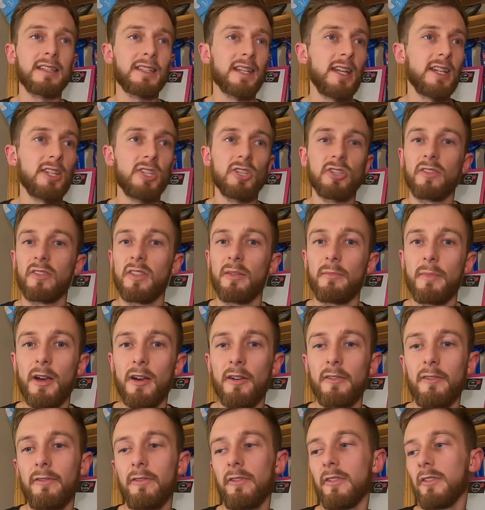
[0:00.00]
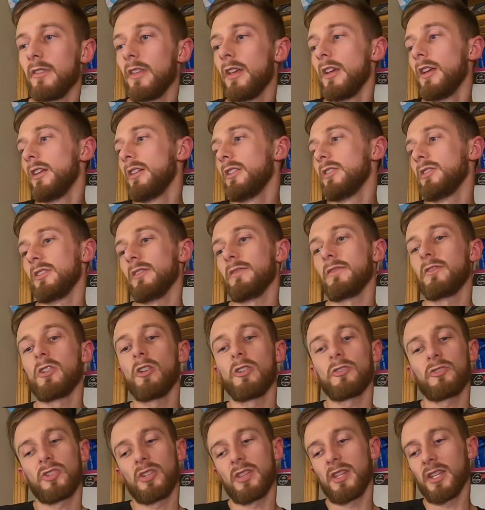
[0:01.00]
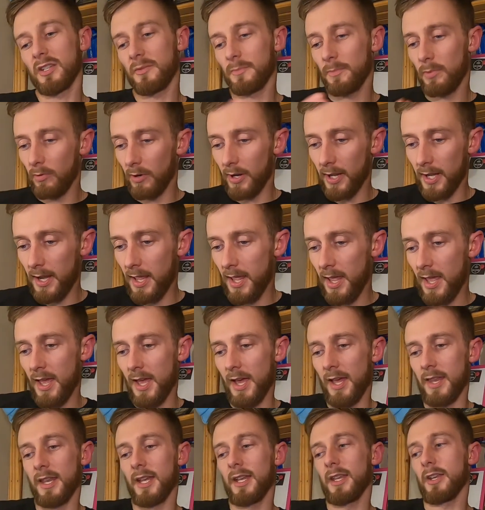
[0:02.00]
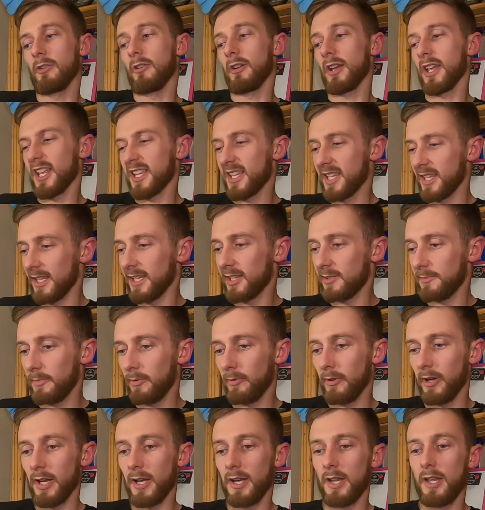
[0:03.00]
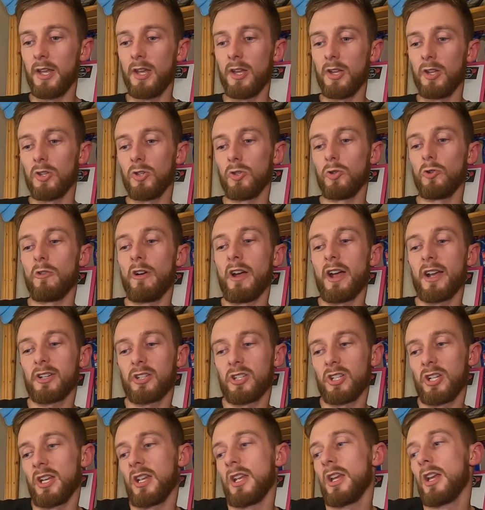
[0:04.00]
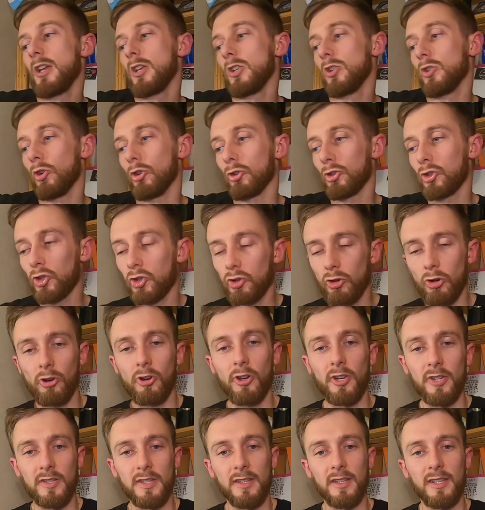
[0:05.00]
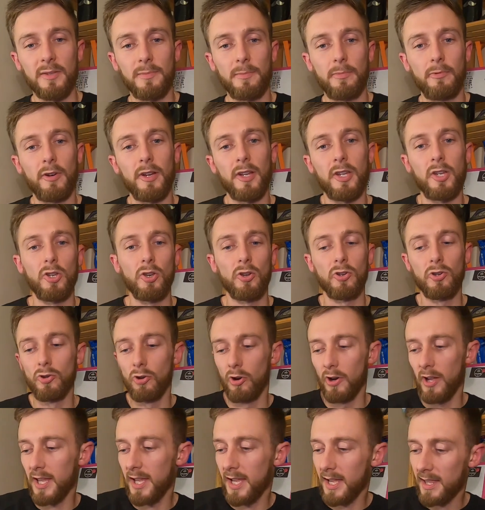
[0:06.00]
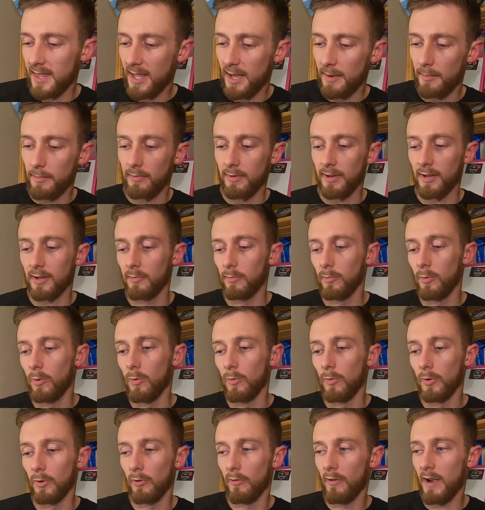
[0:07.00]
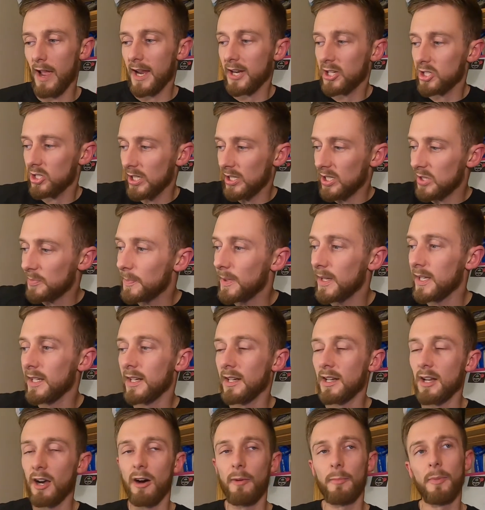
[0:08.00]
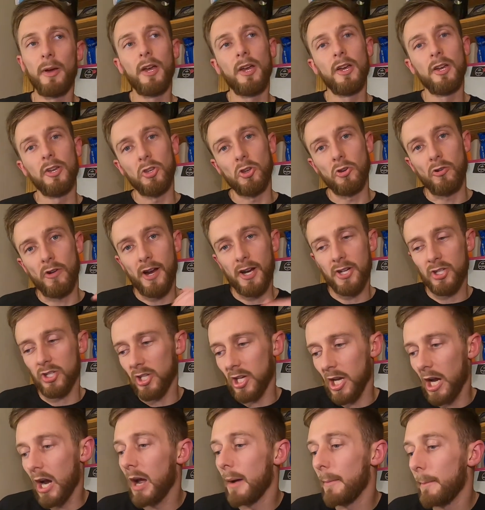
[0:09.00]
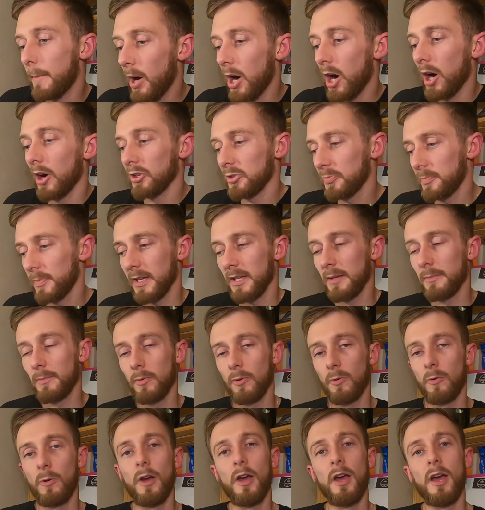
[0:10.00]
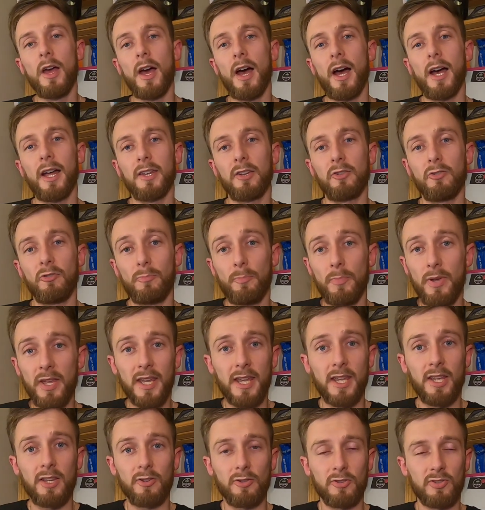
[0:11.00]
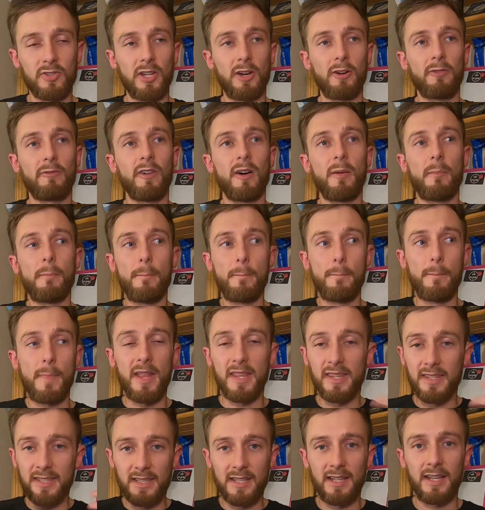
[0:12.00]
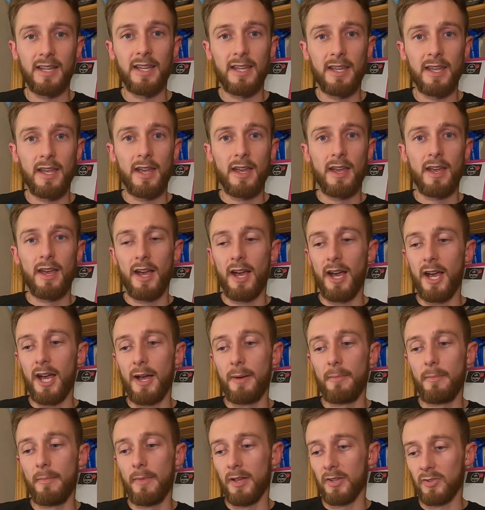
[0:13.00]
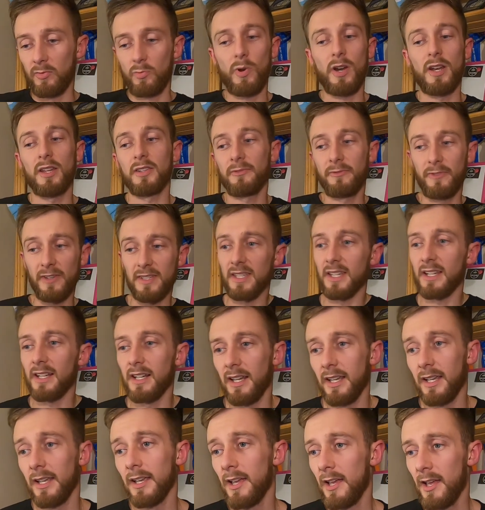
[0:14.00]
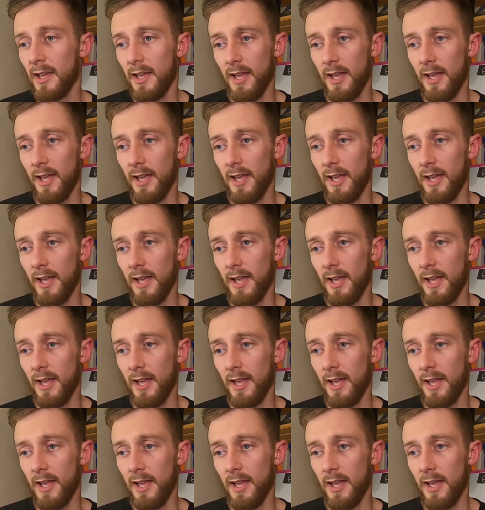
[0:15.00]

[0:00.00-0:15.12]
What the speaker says: stages of the marathon, so you've got to this point and then you've got to get to this point, you're strongest at this point. You're not hitting that brick wall. You're actually speeding up. You're actually going past people, and you're picking yourself up mentally as well as physically